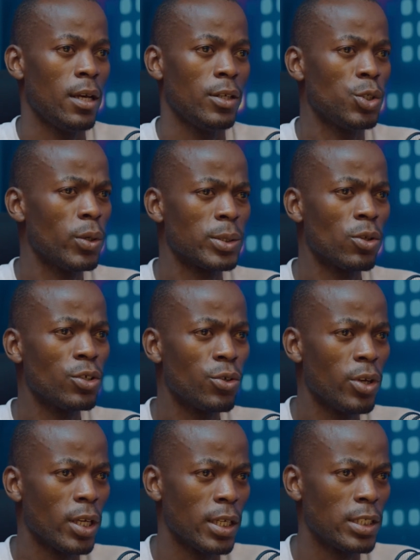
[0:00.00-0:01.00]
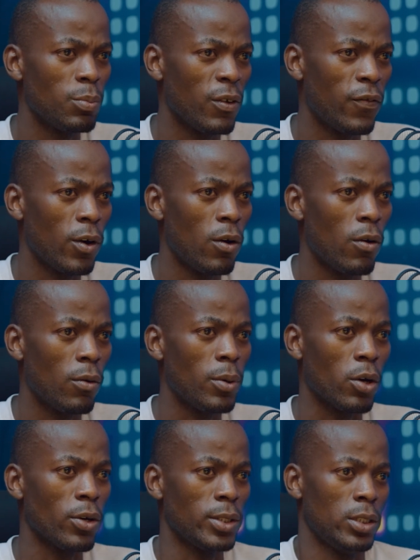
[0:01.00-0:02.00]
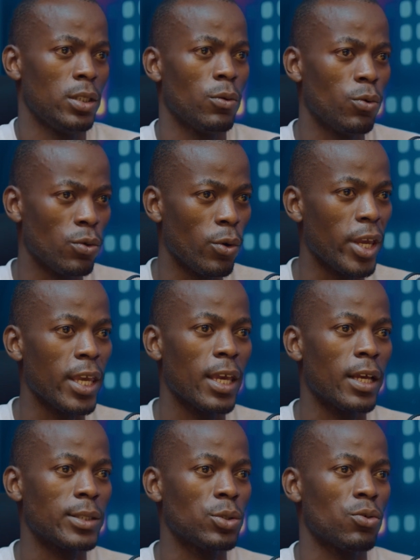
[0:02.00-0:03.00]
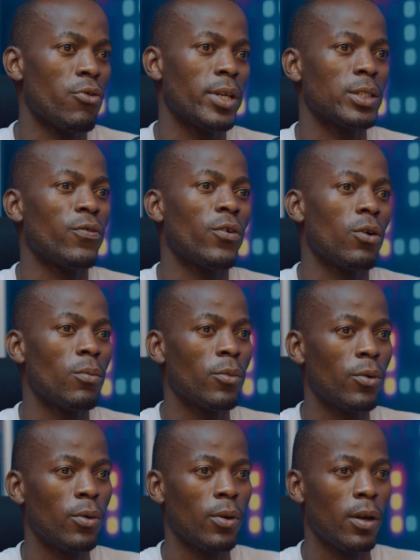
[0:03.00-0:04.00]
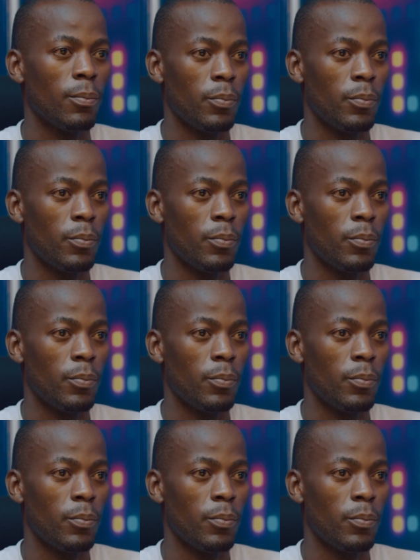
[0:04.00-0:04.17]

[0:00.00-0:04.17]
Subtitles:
She was not doing it before because she could hear stories from